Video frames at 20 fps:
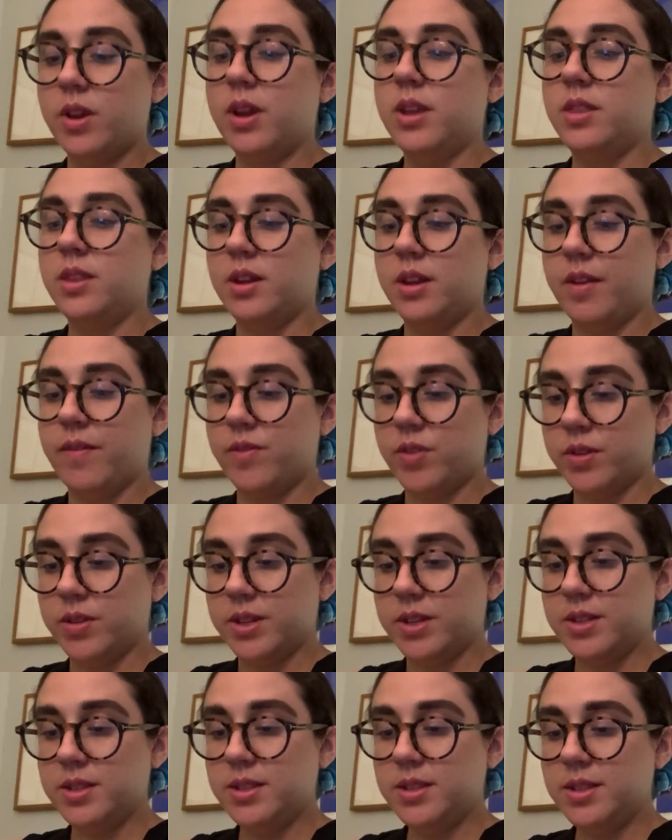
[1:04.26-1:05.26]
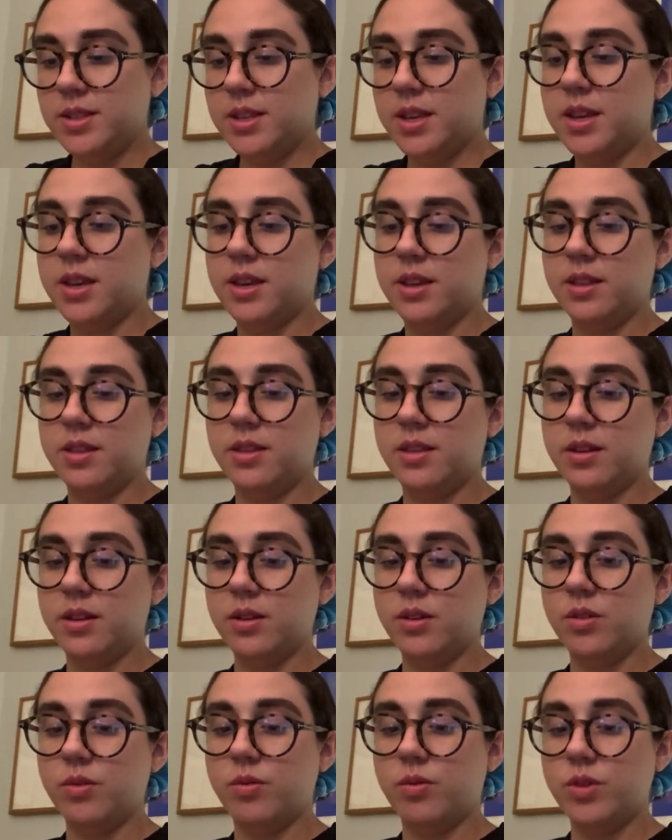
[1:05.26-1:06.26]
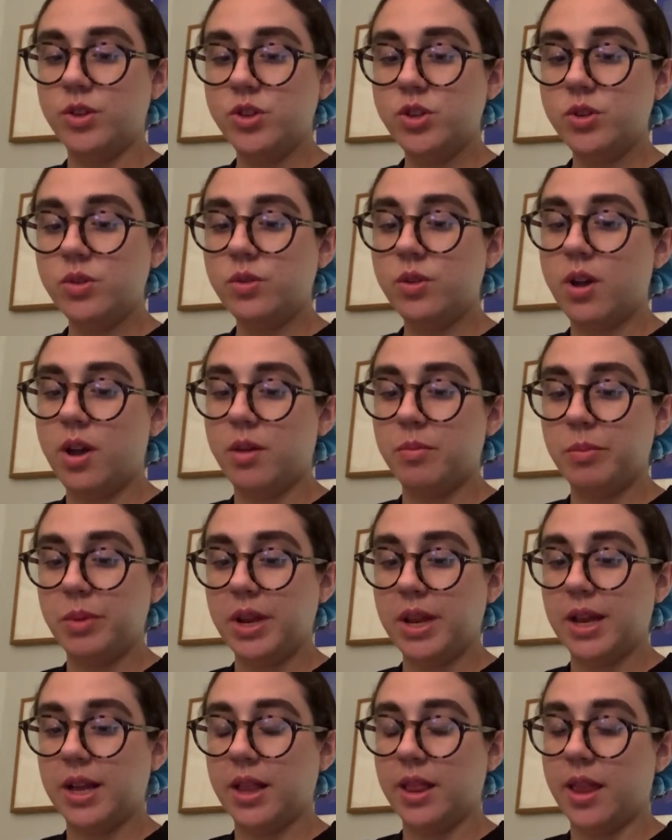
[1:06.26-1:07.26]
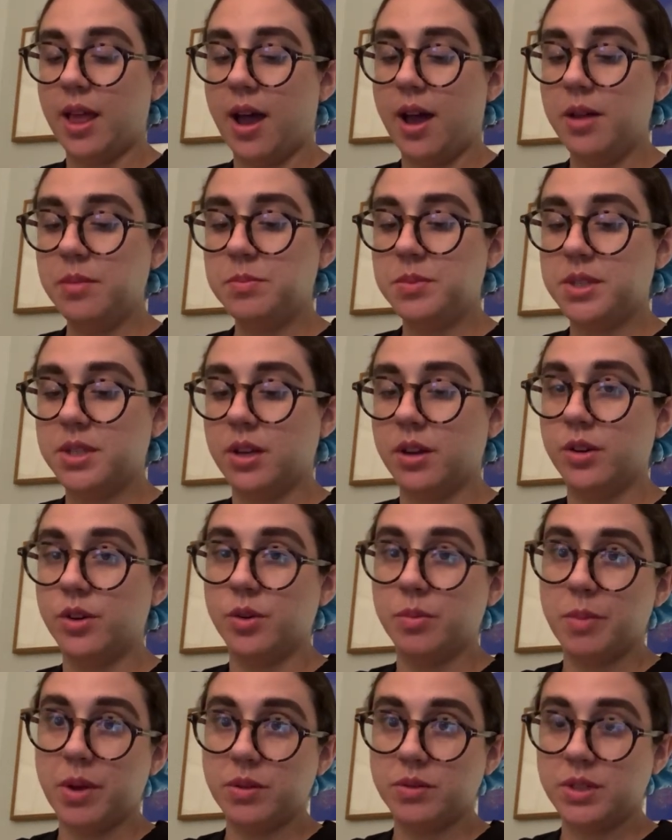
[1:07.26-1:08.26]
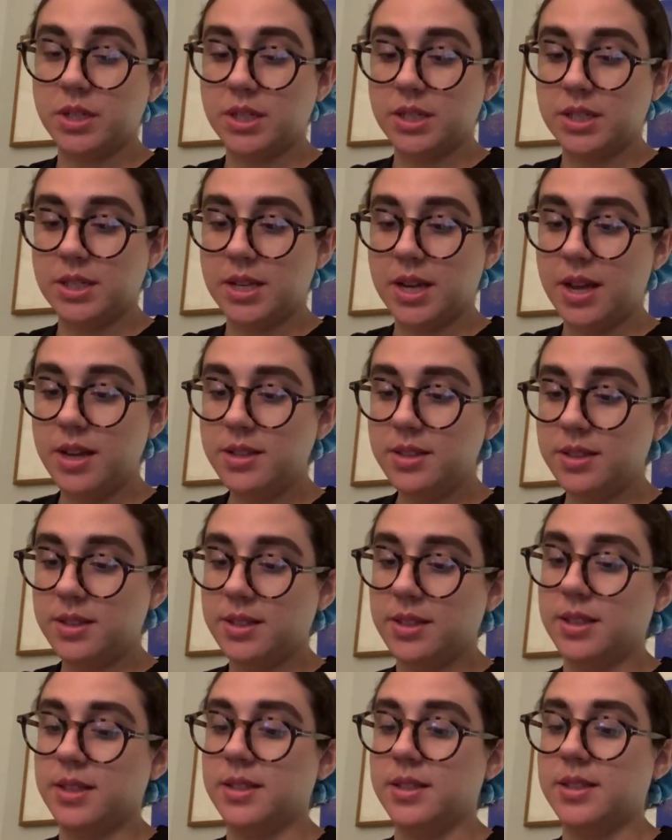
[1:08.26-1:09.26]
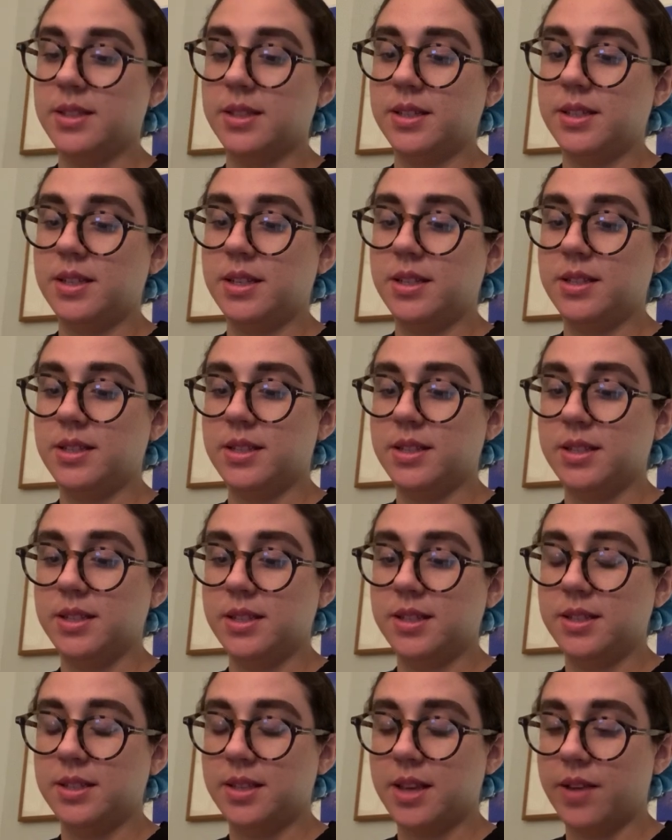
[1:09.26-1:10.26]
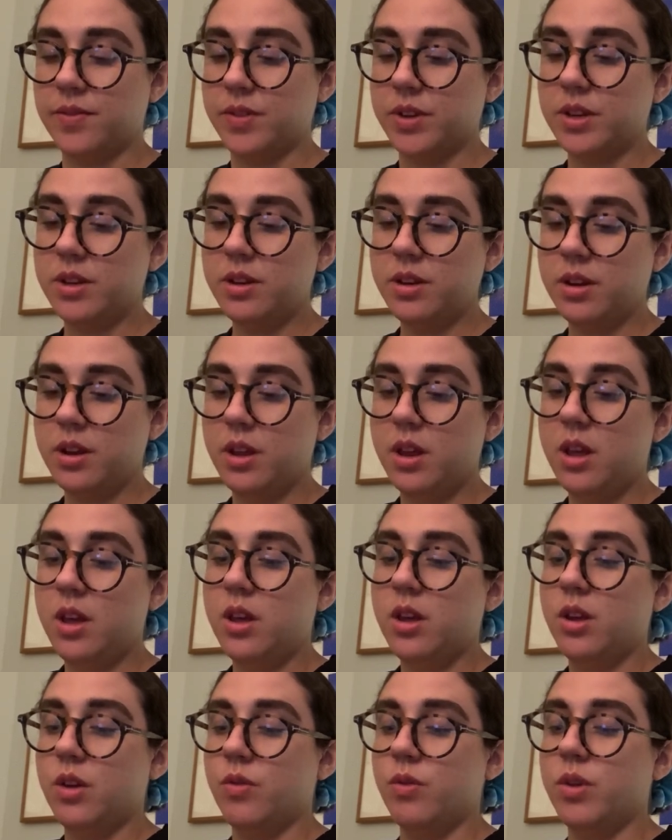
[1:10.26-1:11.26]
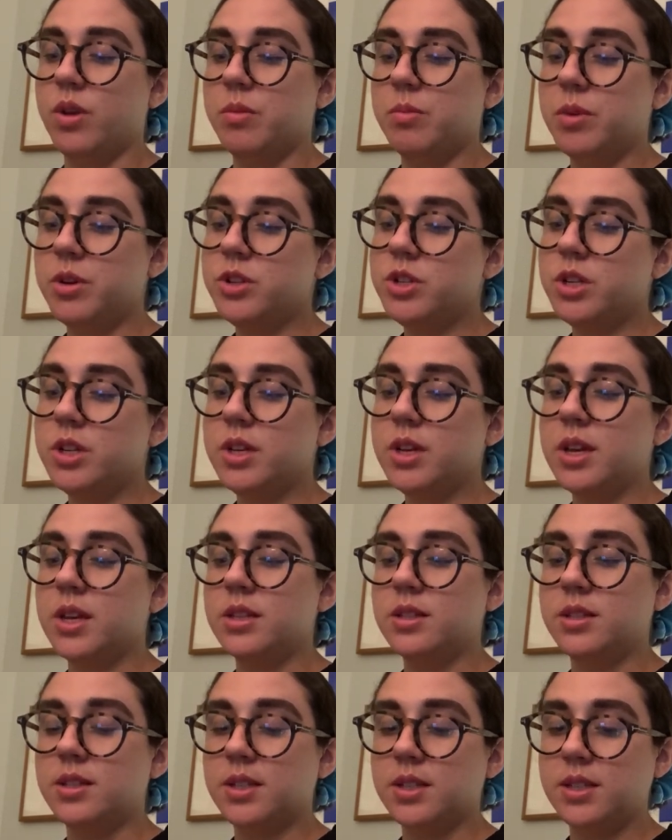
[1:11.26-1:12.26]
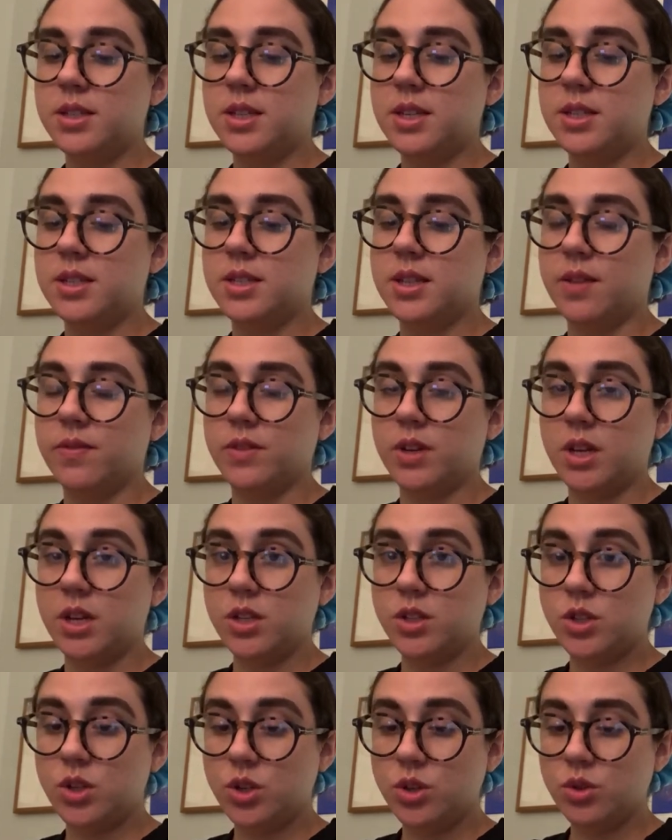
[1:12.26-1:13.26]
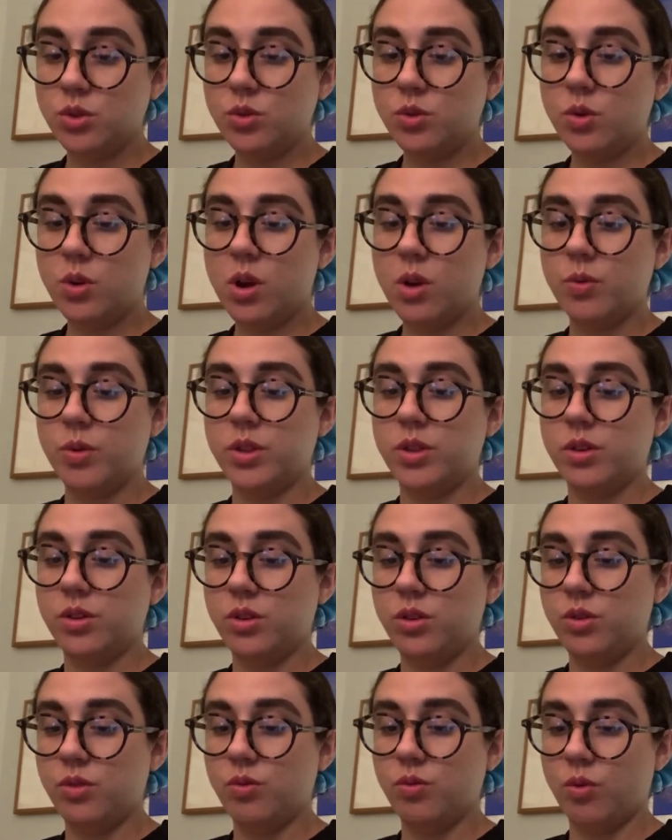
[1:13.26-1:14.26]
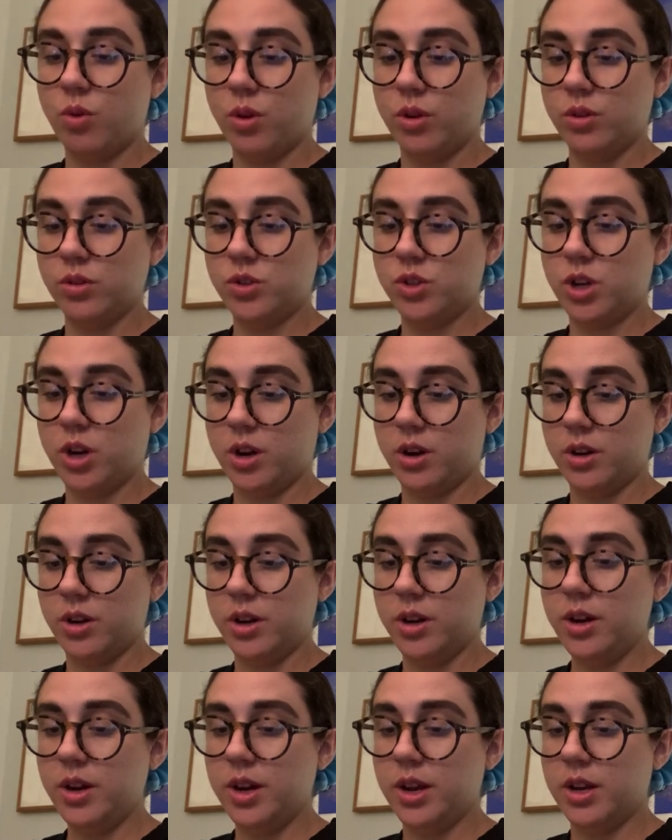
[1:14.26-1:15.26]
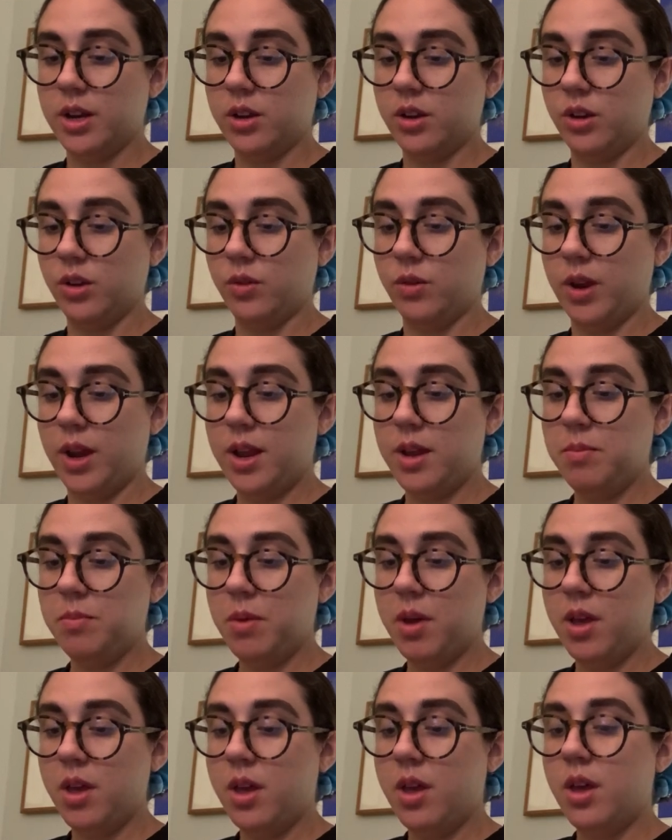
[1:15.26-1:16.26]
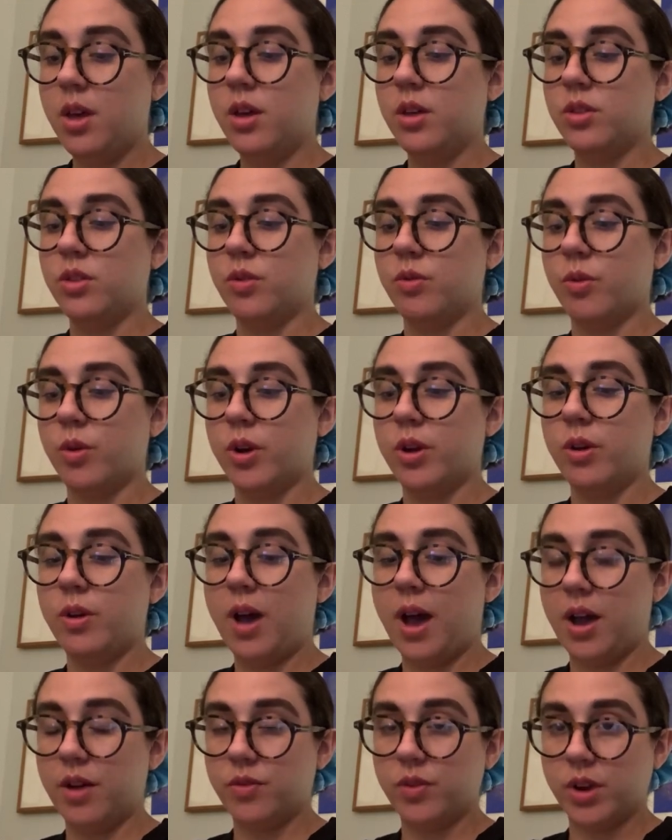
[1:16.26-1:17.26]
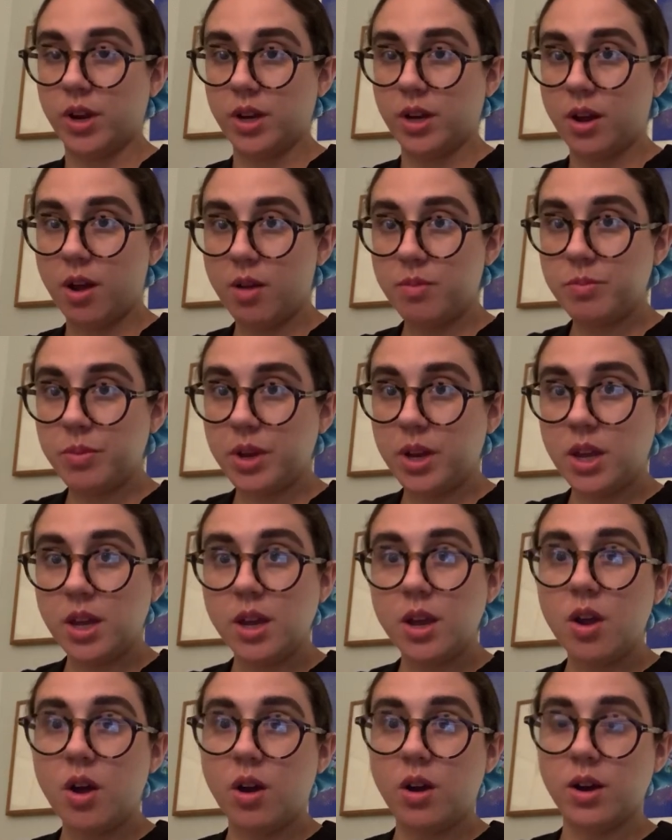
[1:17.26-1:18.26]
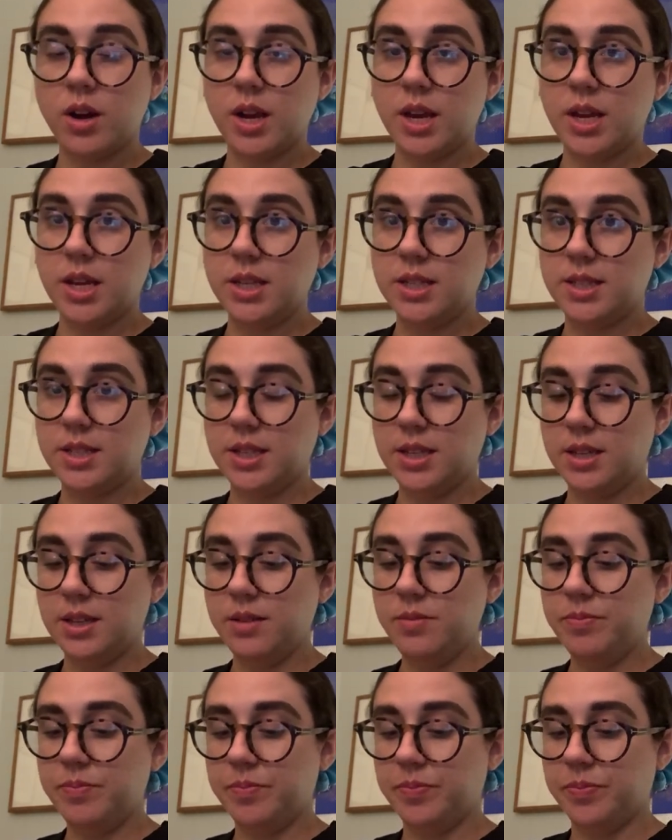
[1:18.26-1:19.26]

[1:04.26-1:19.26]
in the Netherlands, the original company collapsed under mounting debts in 1667, reemerging in 1672 with a new royal charter and a new name, the Royal African Company, RAC.